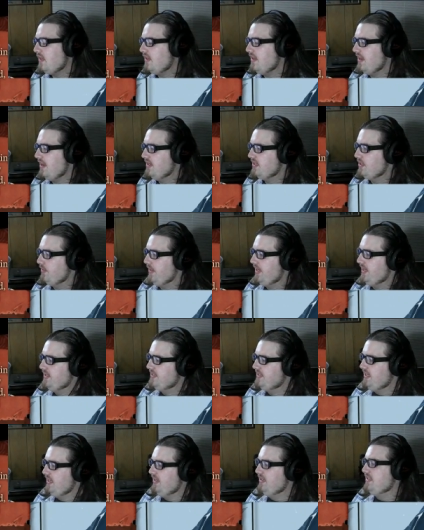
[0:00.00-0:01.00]
Okay, so we can
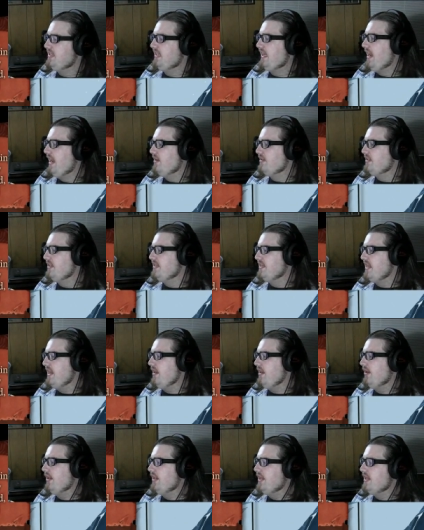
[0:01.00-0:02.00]
send scouts to see
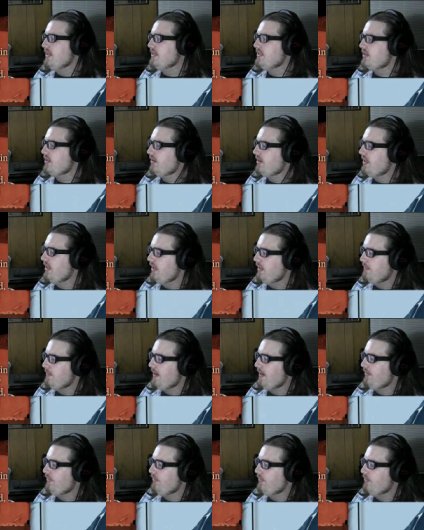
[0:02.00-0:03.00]
how it is, start cutting a
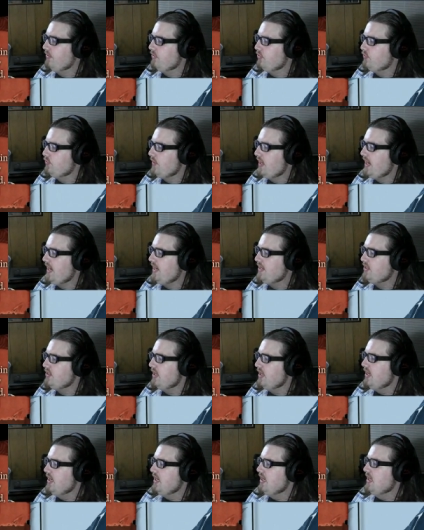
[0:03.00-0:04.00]
path through the dredge.